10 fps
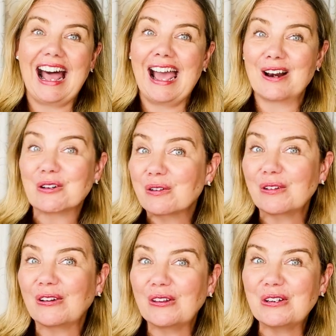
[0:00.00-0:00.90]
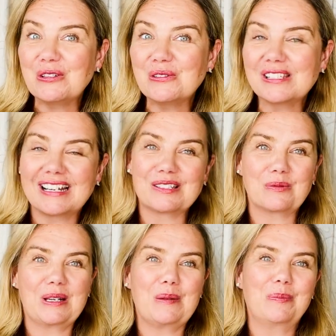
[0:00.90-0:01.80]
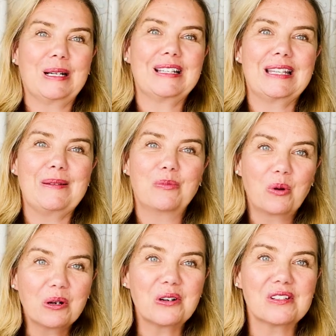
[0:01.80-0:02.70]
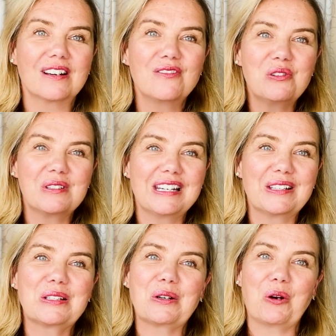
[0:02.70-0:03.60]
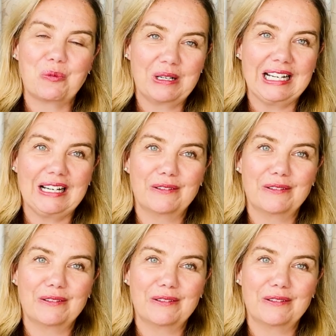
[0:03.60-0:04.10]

I don't know if you heard the news last week, but the borders of New Zealand are opening